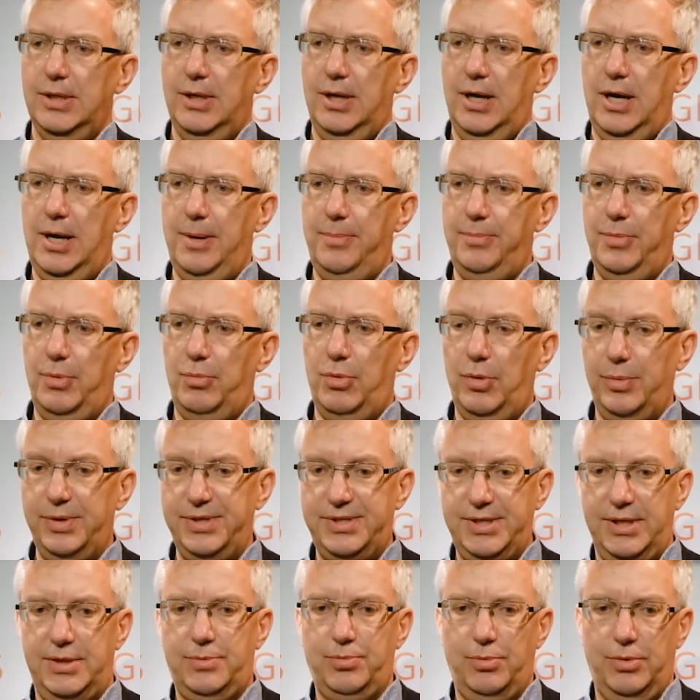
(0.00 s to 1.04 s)
What we
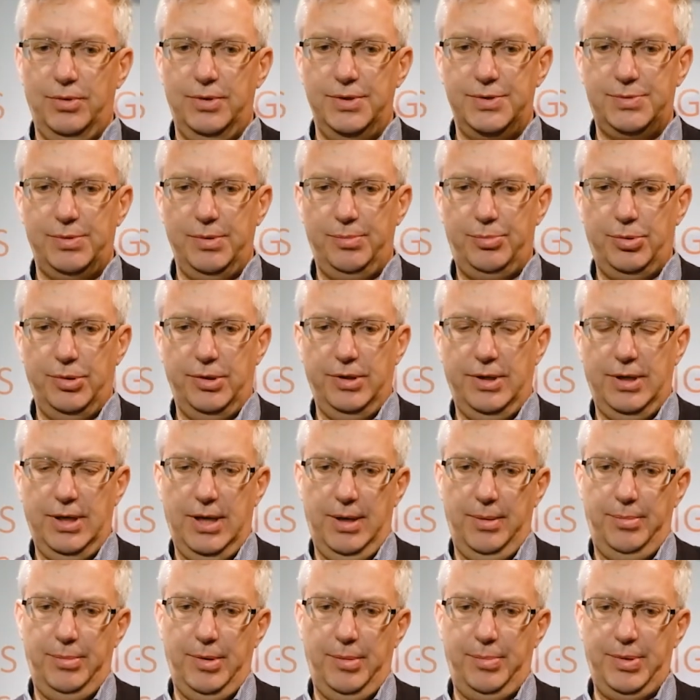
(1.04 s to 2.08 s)
did was we put
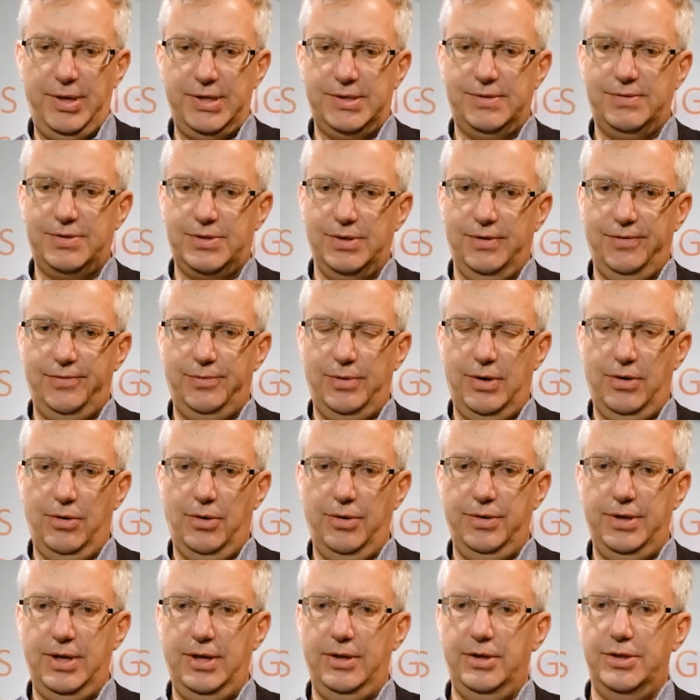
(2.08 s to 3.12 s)
a piece of software
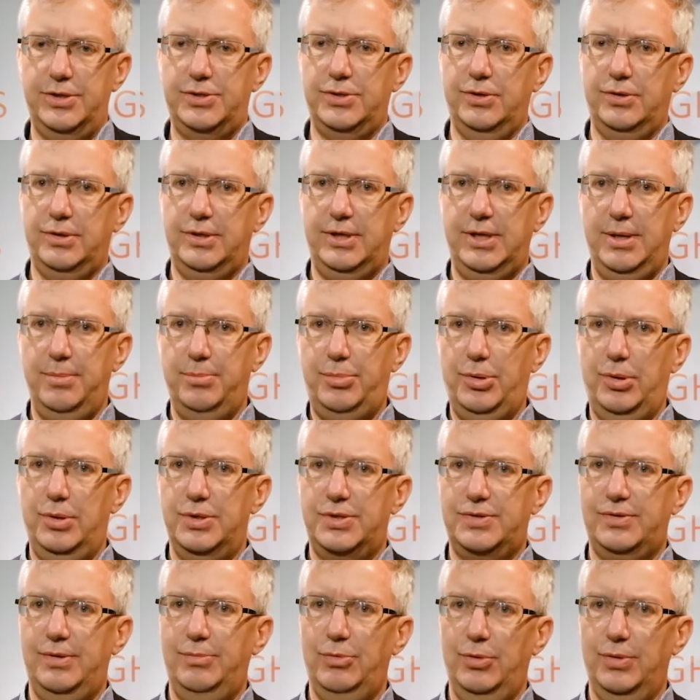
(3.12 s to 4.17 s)
on there that took the
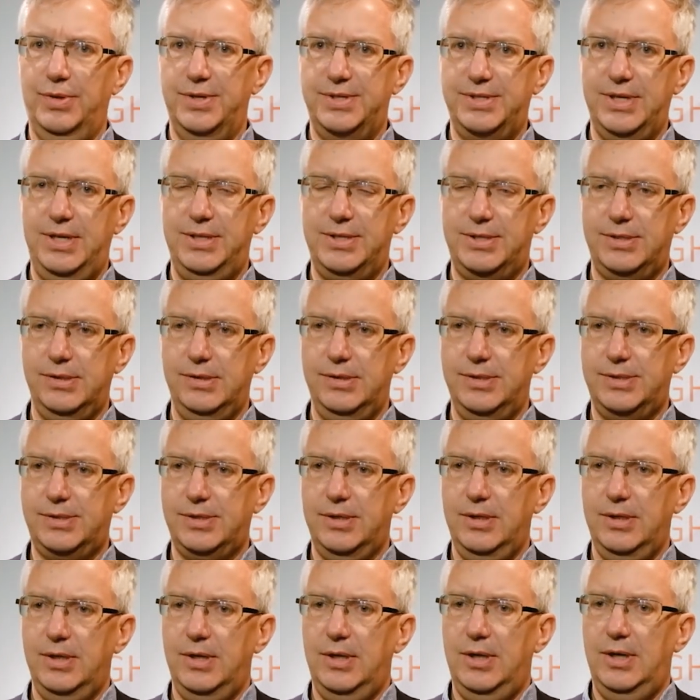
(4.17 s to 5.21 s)
inputs from all the sensors,
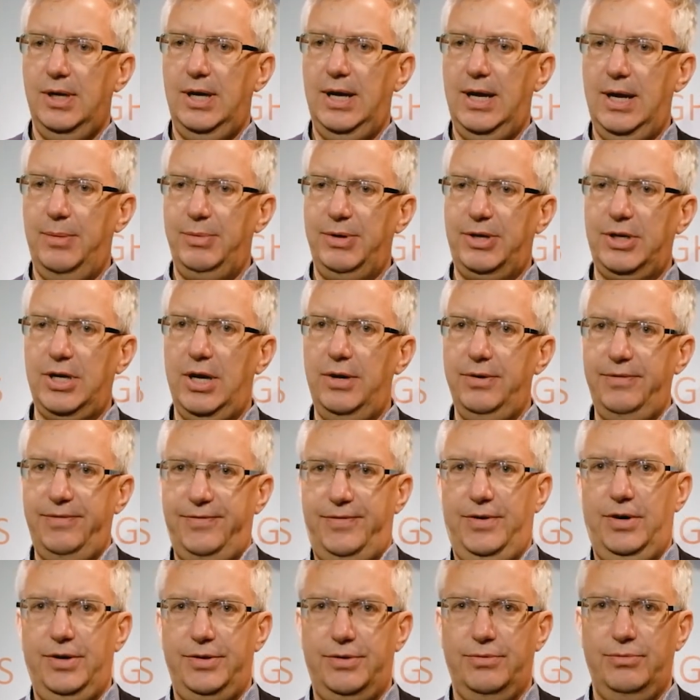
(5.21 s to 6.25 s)
we
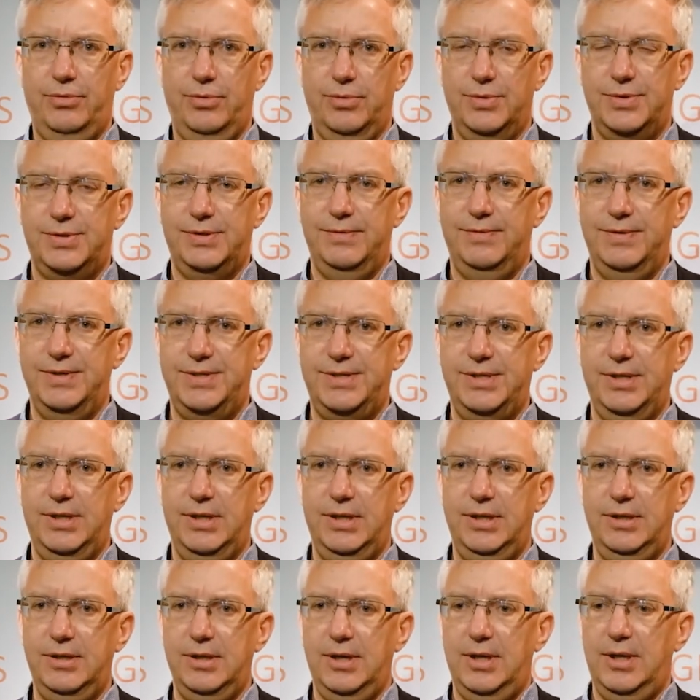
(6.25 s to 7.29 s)
codified the rules of the
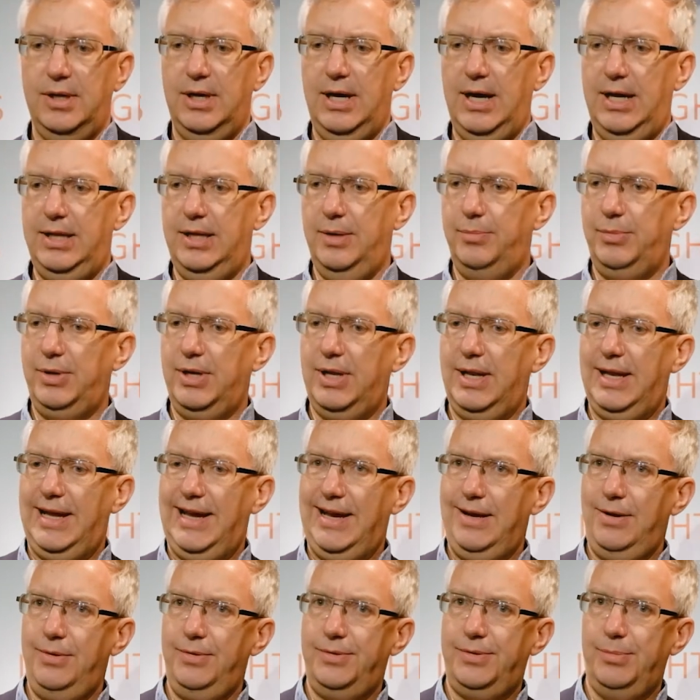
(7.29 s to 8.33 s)
sea, and then we
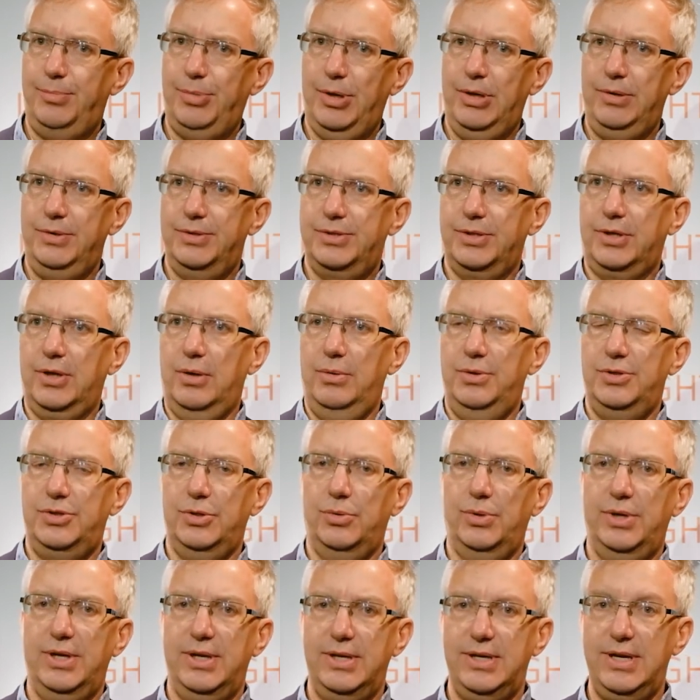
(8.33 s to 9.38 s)
allowed the boat to go and do
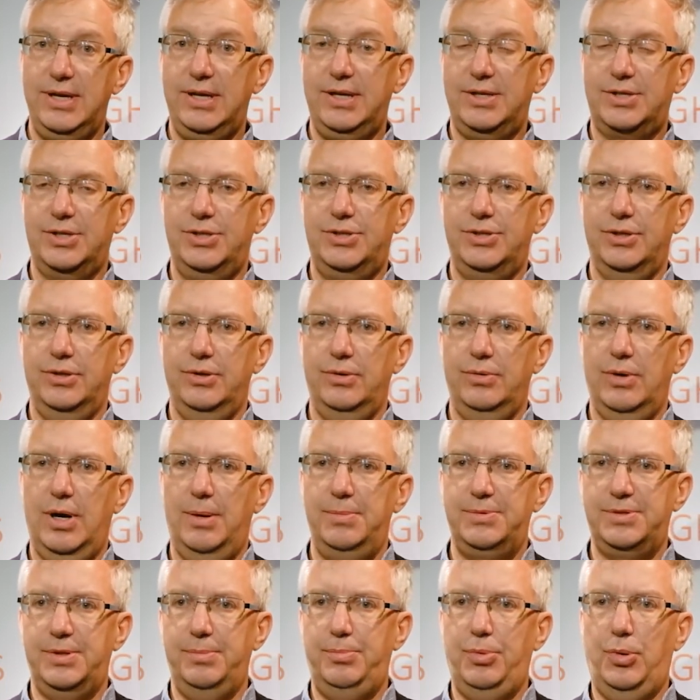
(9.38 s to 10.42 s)
what it needed to do up
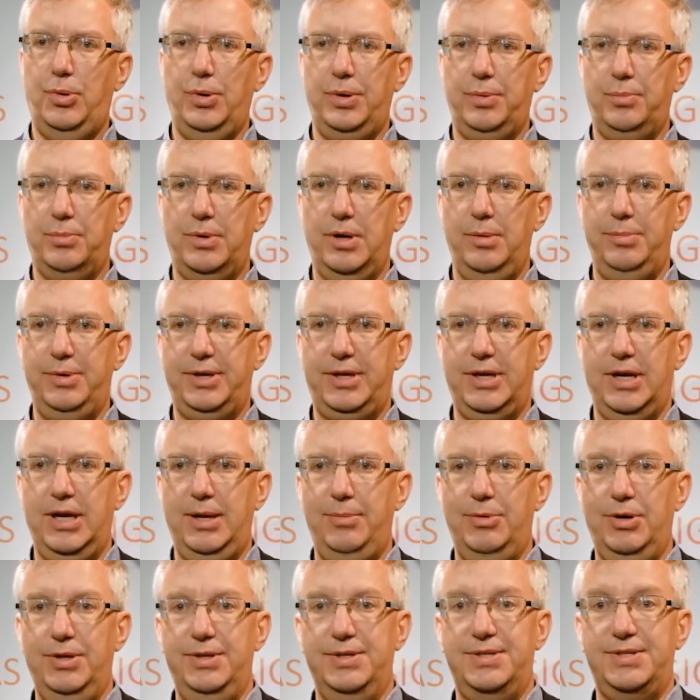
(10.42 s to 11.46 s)
to the point where it became
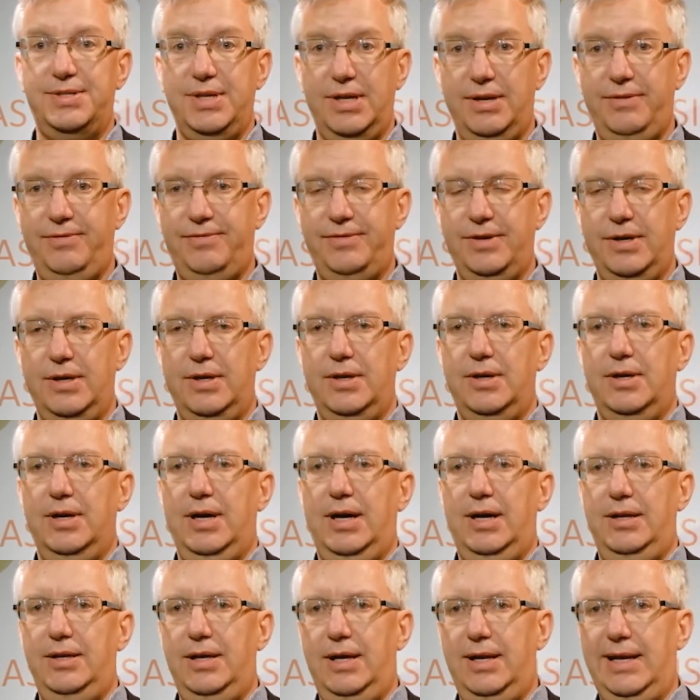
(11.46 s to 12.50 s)
unsafe,
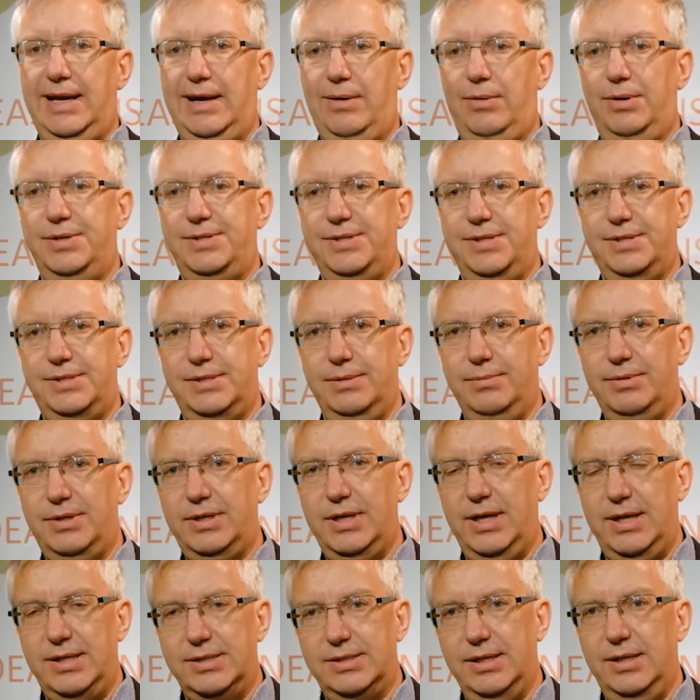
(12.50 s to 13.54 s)
and then our system
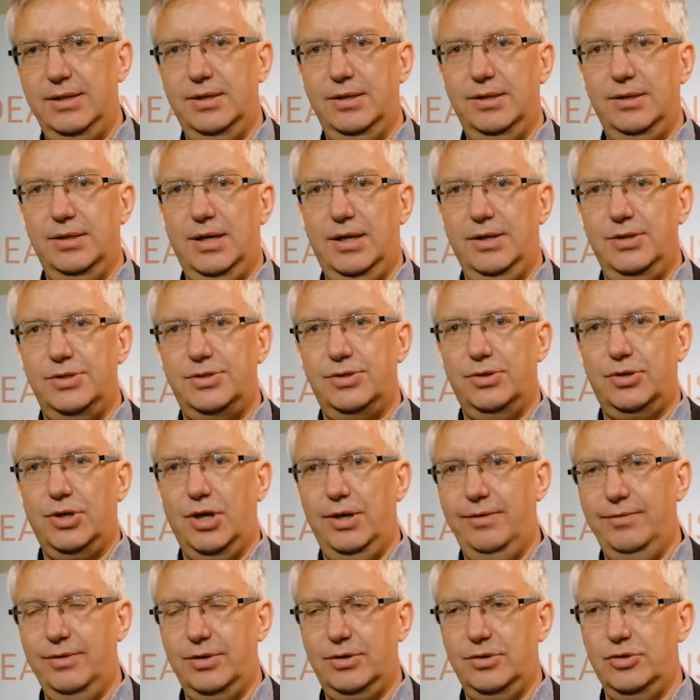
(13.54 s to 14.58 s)
kicked in and took
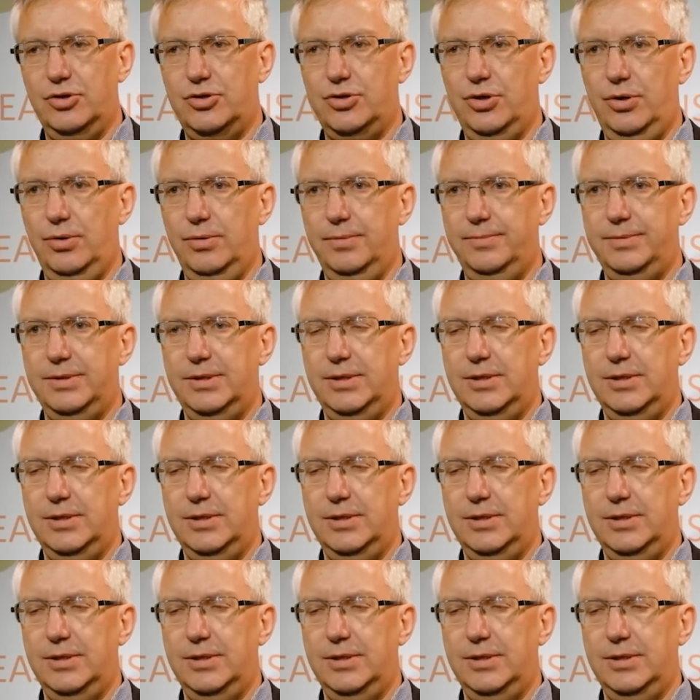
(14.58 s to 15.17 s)
over control.